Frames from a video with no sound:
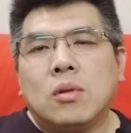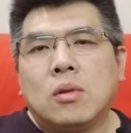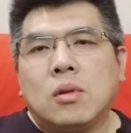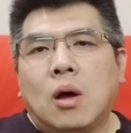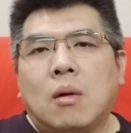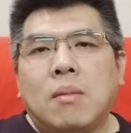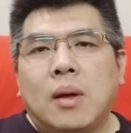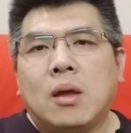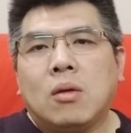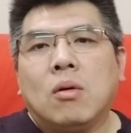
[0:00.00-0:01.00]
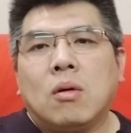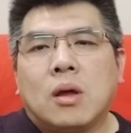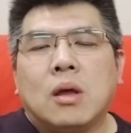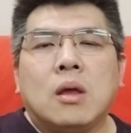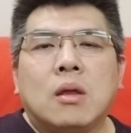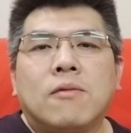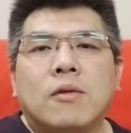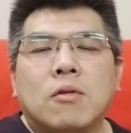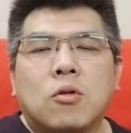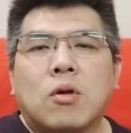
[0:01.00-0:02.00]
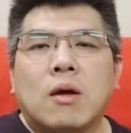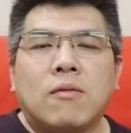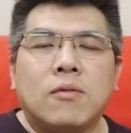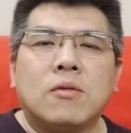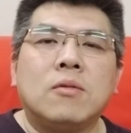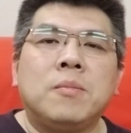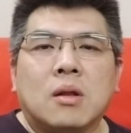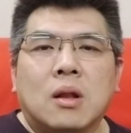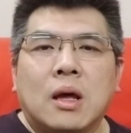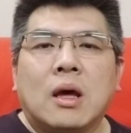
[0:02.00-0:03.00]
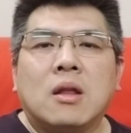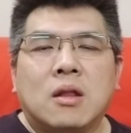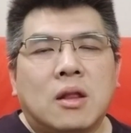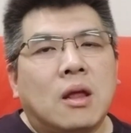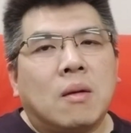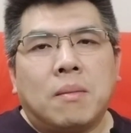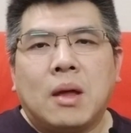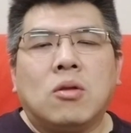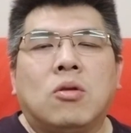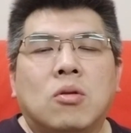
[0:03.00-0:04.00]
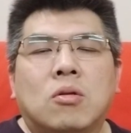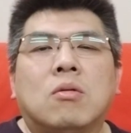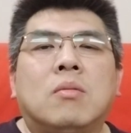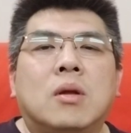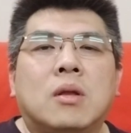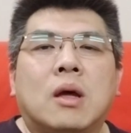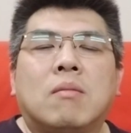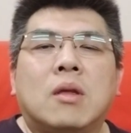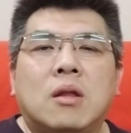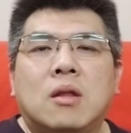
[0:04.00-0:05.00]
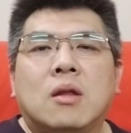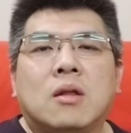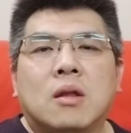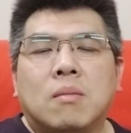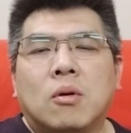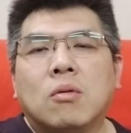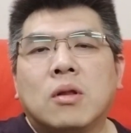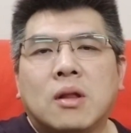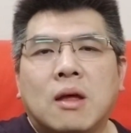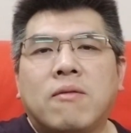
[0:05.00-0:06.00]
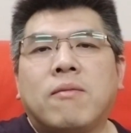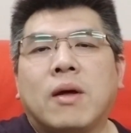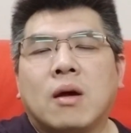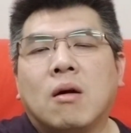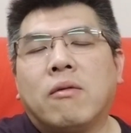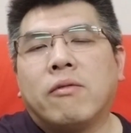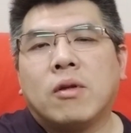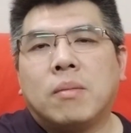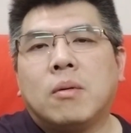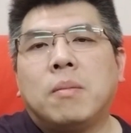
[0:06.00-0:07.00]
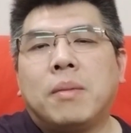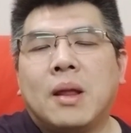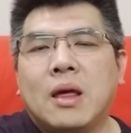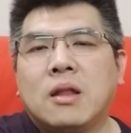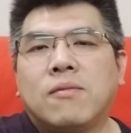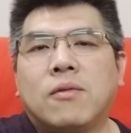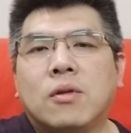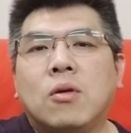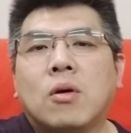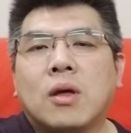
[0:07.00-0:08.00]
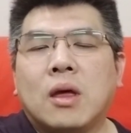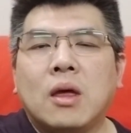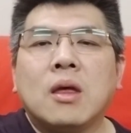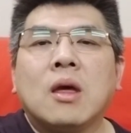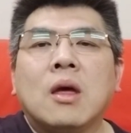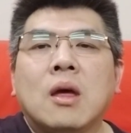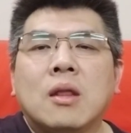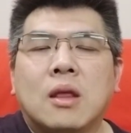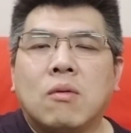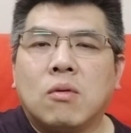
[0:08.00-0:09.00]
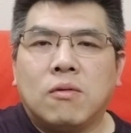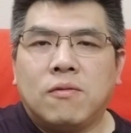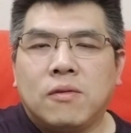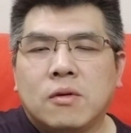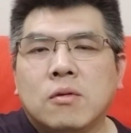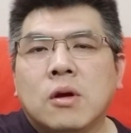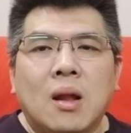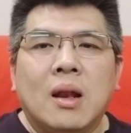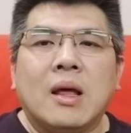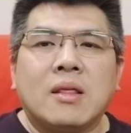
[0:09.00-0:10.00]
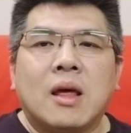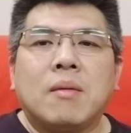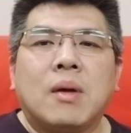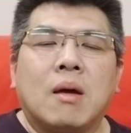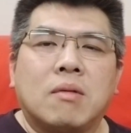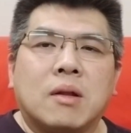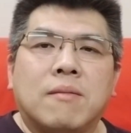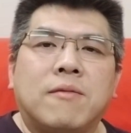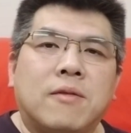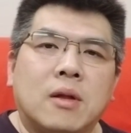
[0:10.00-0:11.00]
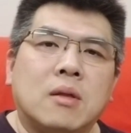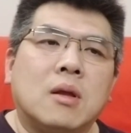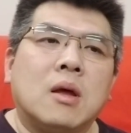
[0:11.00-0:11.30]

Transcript: not make your kid feel stressful. Like I mentioned so many times, this is the most safe and comfortable place for your kid. They will feel. Let them have some fun